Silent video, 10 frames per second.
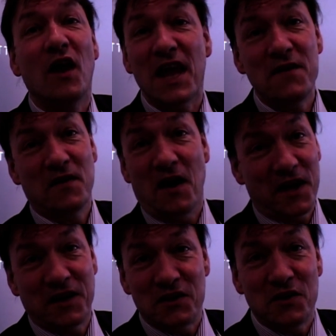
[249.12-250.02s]
even
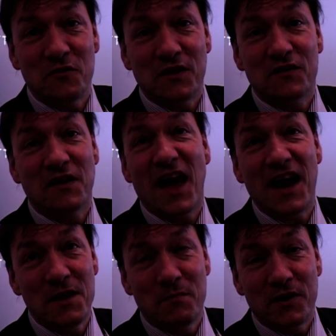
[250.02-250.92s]
I can use it, so
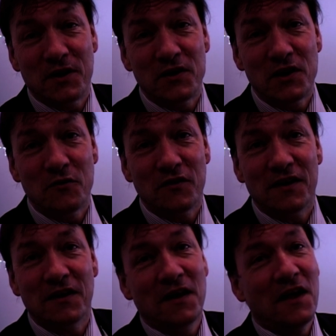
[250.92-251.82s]
anybody can use it.